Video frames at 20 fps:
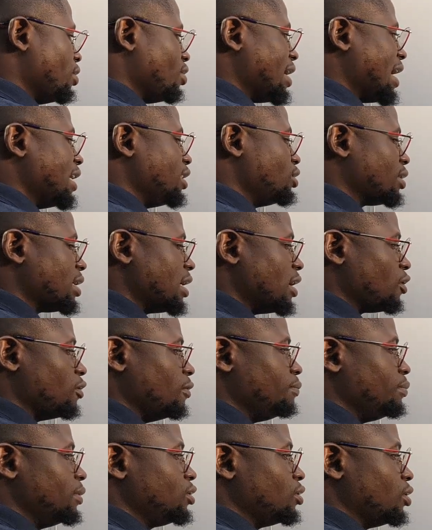All right, you can
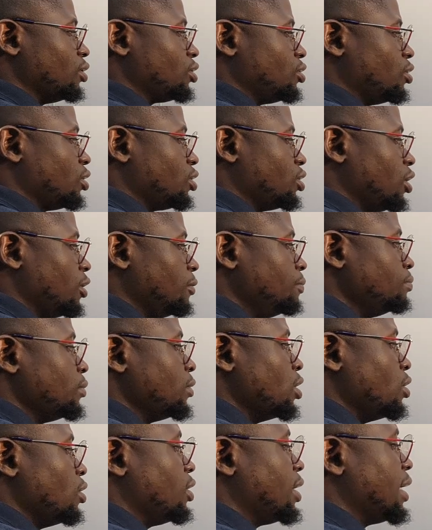complete your structure.
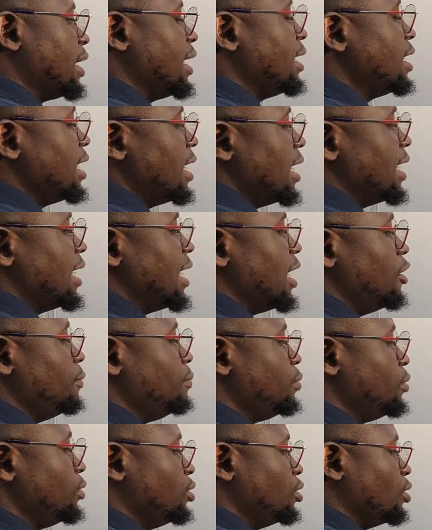Okay, either you
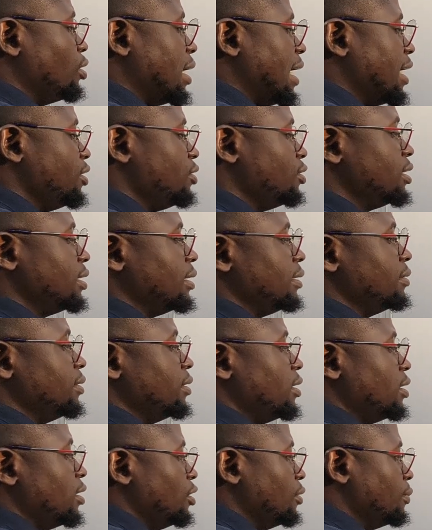put your hydrogen,
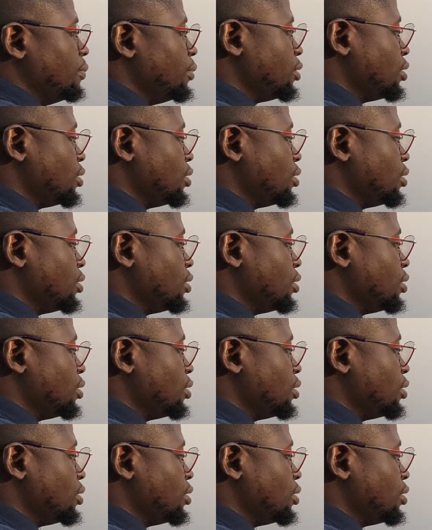here,